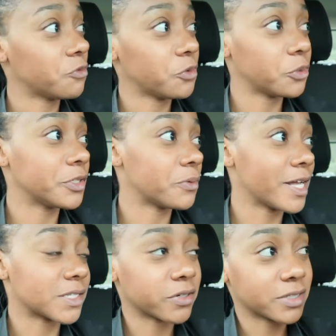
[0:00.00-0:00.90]
From the
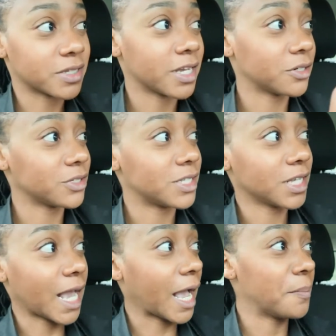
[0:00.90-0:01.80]
restaurant, I could
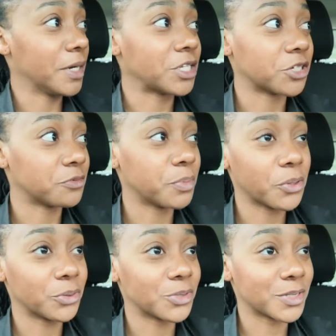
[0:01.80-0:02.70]
see like a bunch of
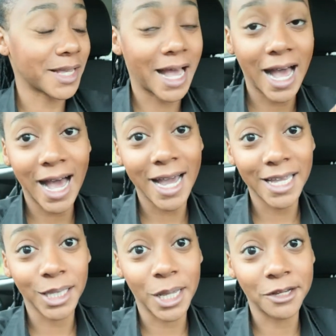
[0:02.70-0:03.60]
boats.
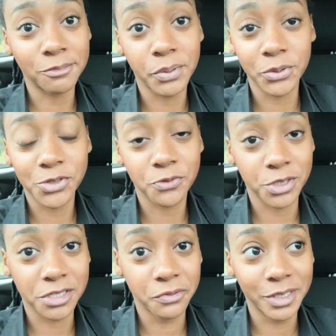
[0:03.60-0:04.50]
I love boats
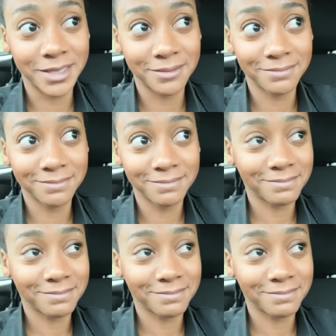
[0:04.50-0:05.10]
for some reason.